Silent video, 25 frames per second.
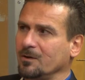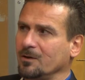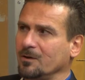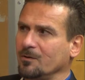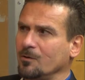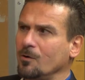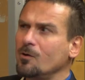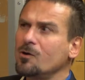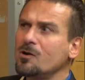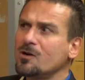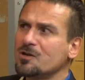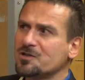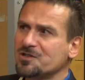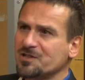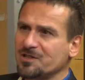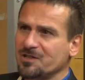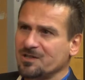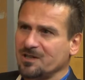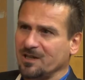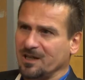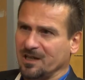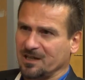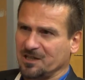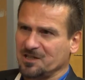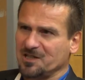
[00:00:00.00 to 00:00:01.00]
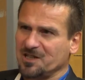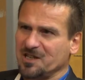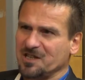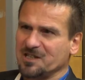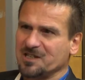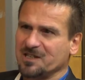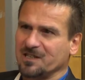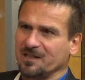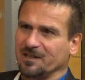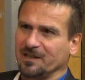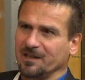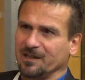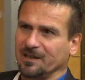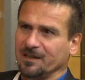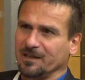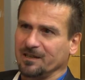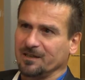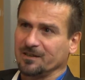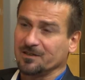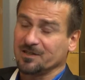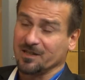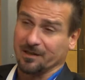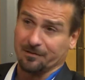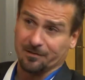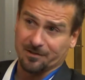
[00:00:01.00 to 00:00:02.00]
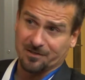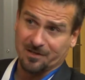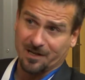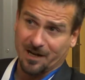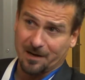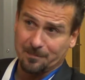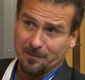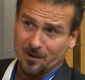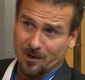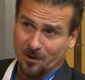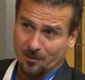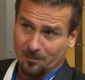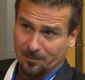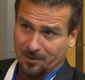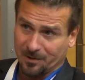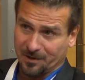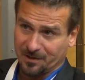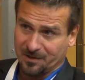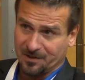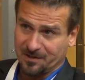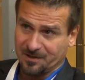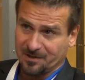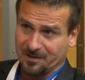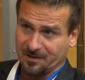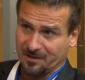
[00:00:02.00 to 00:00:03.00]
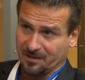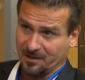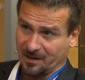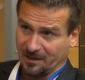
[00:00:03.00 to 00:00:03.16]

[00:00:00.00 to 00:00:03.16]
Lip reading: longest existing serious game companies,